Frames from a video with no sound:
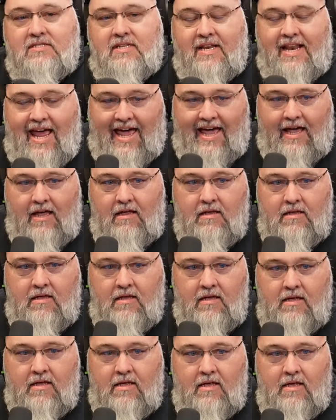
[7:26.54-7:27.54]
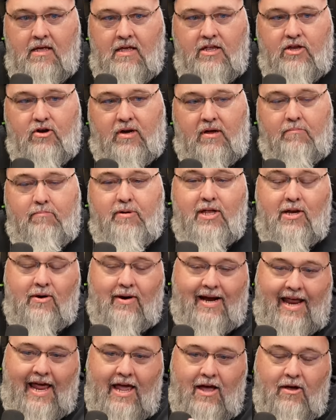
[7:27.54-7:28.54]
today. Your computer
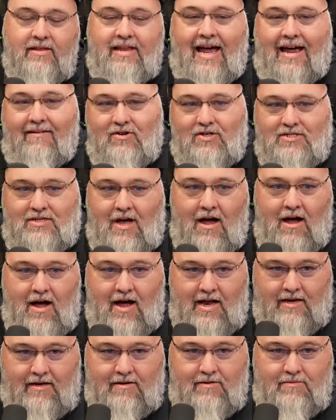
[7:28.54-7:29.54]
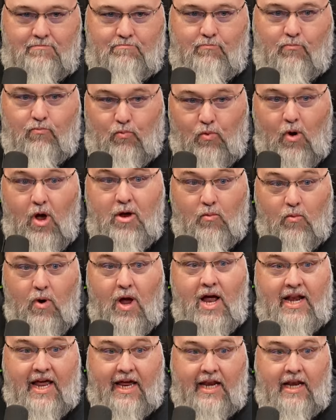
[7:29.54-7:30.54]
had Helldivers on, run,
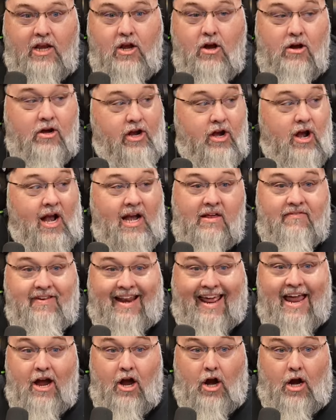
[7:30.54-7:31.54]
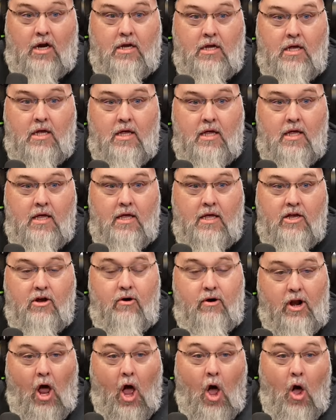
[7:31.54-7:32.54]
running. You're, you're not even here. You're
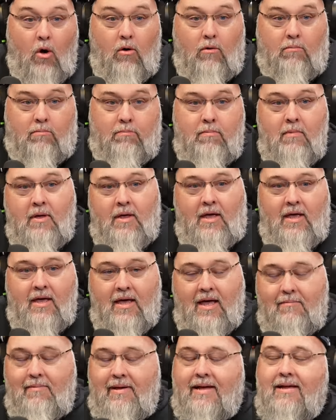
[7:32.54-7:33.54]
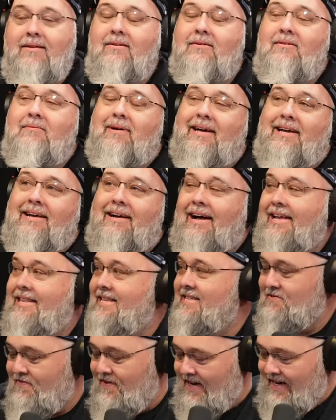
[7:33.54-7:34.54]
at home. Yeah. I'm like, oh my God,
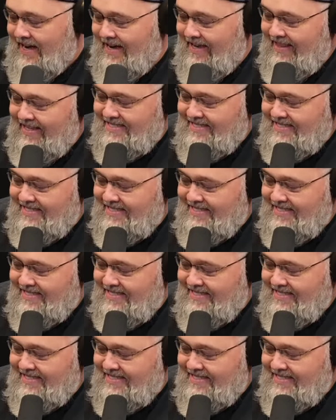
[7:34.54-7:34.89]
this, fucking, this